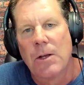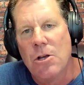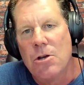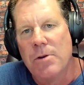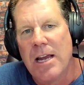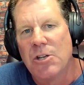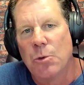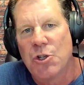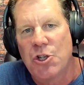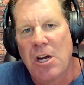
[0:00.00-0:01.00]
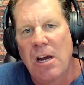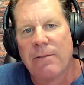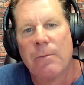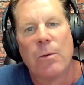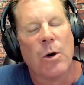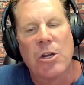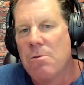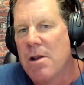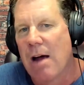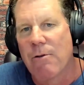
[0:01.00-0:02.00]
you need to achieve what you
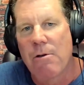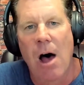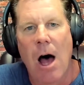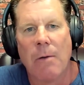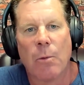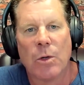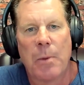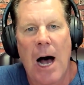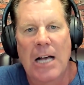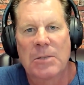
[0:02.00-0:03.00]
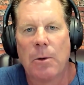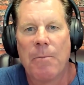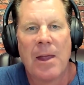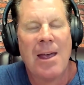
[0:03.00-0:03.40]
never thought was possible.